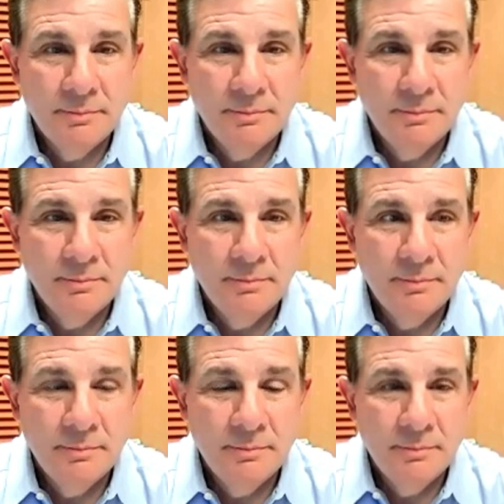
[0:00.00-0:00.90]

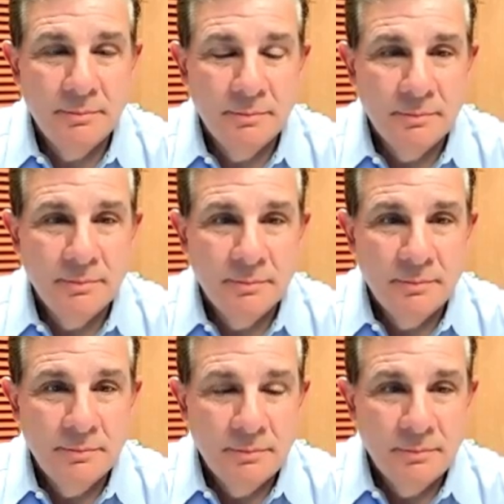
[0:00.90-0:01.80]

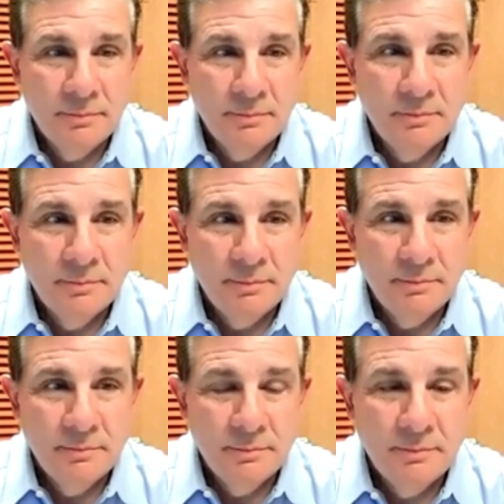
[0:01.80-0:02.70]

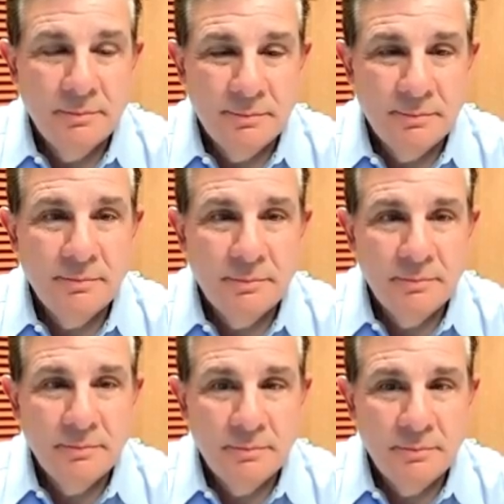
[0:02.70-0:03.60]

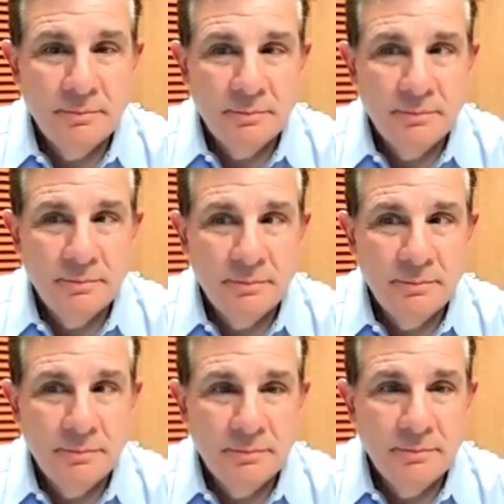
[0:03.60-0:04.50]

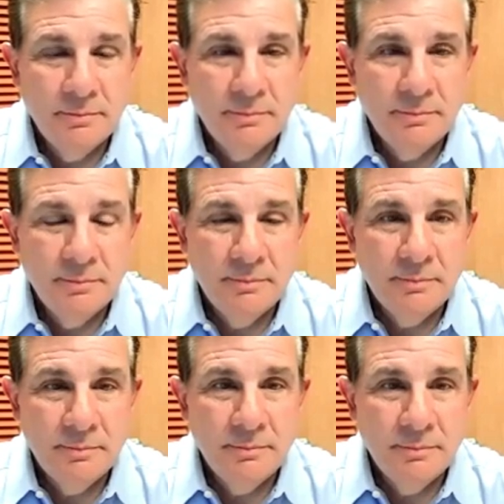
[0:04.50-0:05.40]

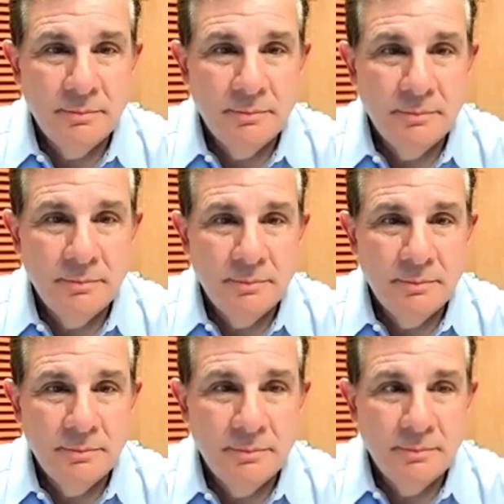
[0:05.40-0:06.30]

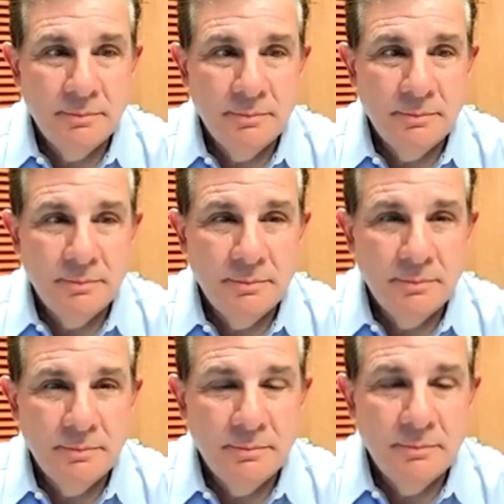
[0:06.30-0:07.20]

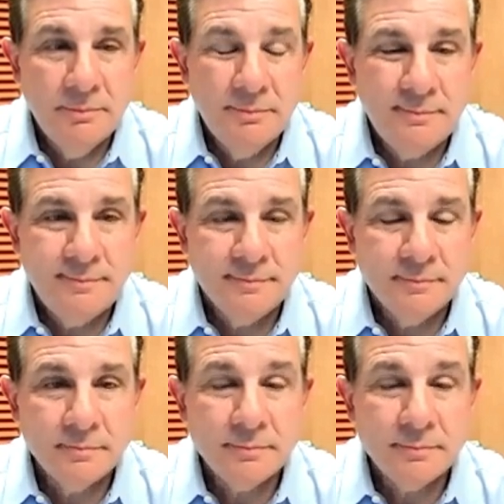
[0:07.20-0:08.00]
(silent)